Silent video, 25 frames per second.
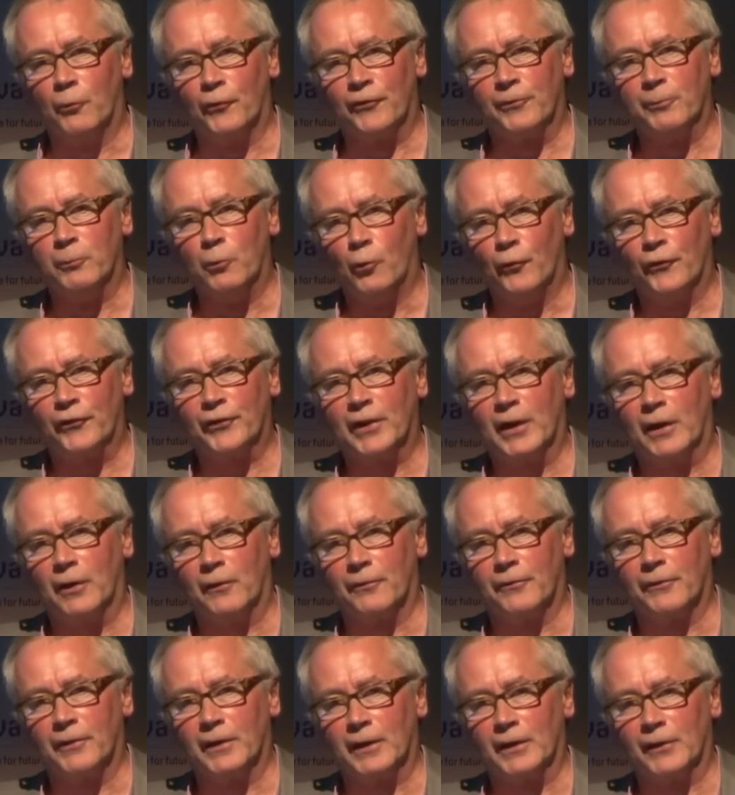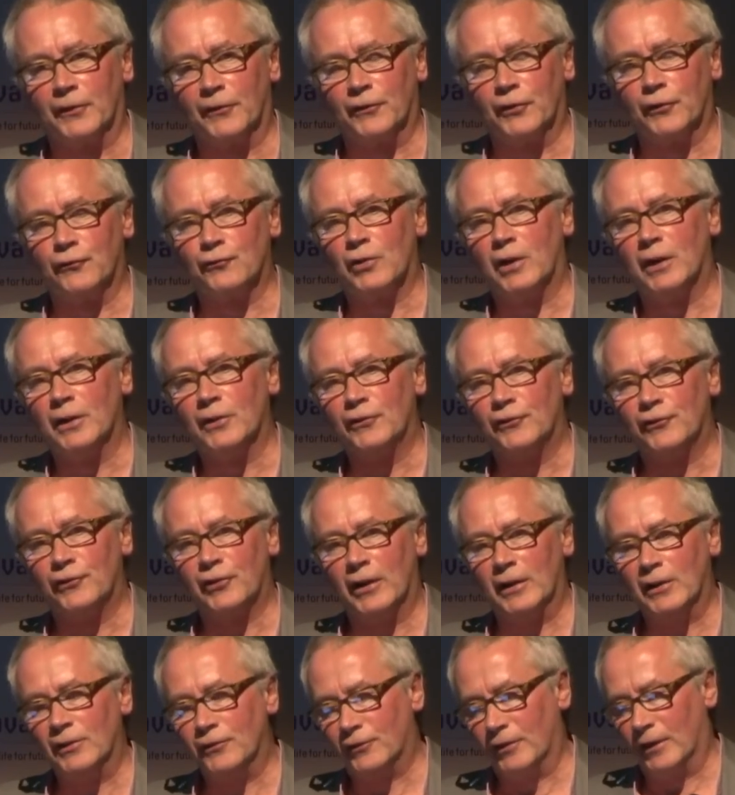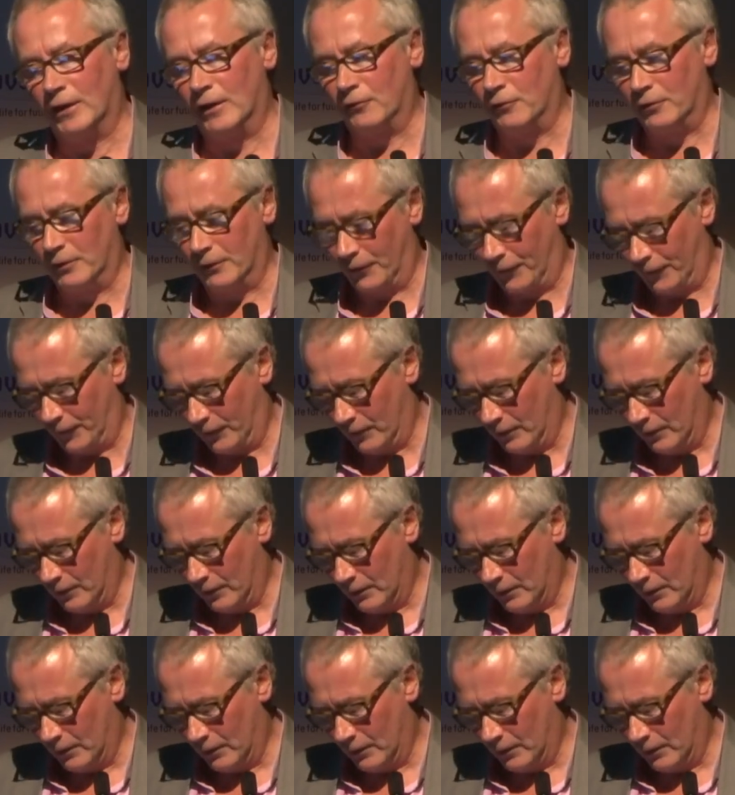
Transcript: small-scale things to try and change areas.